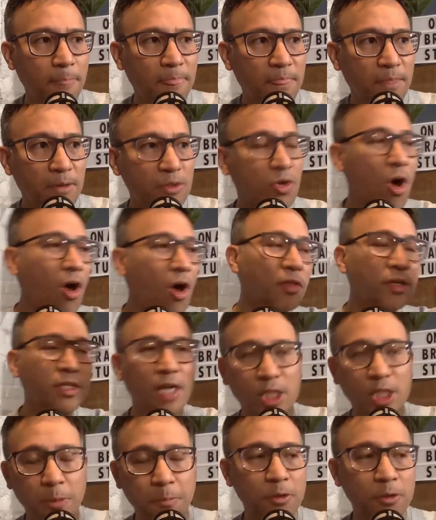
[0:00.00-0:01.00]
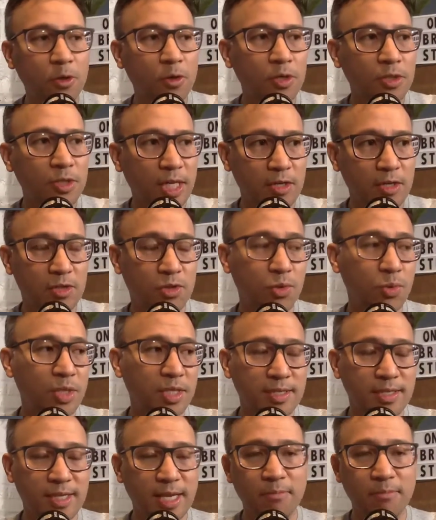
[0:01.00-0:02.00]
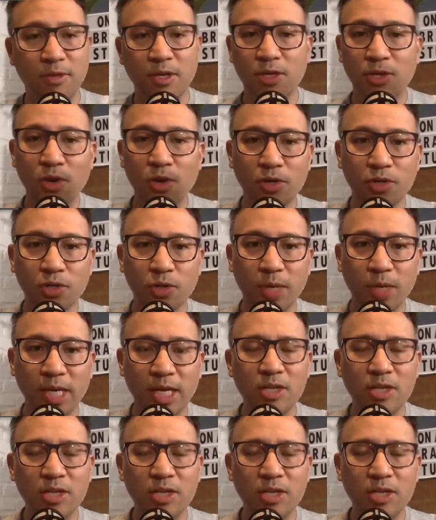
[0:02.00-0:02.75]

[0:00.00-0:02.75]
There's all these entrepreneurs that are doing the same thing you're doing,